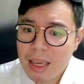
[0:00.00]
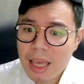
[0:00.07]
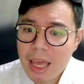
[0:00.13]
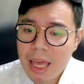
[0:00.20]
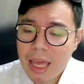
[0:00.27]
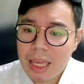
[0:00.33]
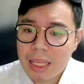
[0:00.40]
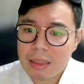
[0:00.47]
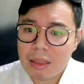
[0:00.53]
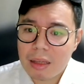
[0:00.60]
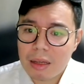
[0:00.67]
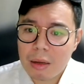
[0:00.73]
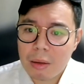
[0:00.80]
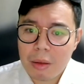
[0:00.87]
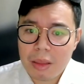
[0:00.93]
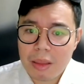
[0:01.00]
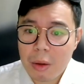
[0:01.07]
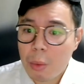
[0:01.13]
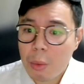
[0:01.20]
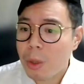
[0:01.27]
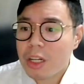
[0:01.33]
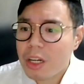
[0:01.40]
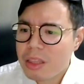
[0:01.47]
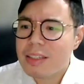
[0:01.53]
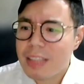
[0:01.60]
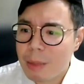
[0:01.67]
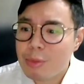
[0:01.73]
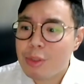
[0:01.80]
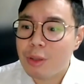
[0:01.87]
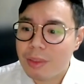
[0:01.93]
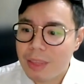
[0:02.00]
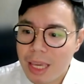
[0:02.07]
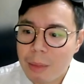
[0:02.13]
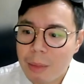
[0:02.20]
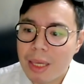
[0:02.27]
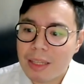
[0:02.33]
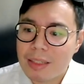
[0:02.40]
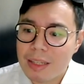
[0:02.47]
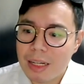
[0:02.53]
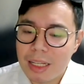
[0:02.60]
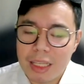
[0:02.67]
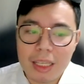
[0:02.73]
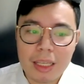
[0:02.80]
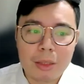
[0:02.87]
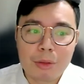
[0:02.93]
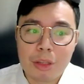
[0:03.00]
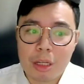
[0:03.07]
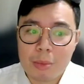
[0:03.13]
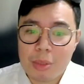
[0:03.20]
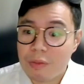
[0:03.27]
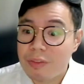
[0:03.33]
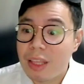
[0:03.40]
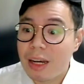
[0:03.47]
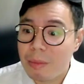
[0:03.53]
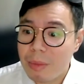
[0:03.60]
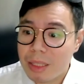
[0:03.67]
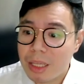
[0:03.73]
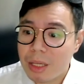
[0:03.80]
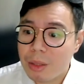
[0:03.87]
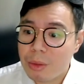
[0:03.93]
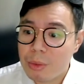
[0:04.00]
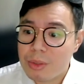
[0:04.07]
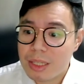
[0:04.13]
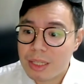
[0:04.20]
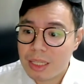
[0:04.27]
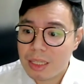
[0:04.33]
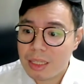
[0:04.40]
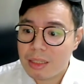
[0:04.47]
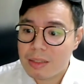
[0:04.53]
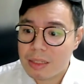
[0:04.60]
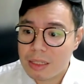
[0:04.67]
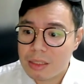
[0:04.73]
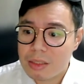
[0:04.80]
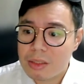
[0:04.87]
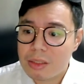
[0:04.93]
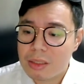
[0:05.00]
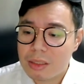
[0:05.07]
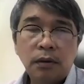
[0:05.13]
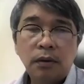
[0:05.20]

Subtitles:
And what are the steps to take basically in terms of delimiting those EEZs?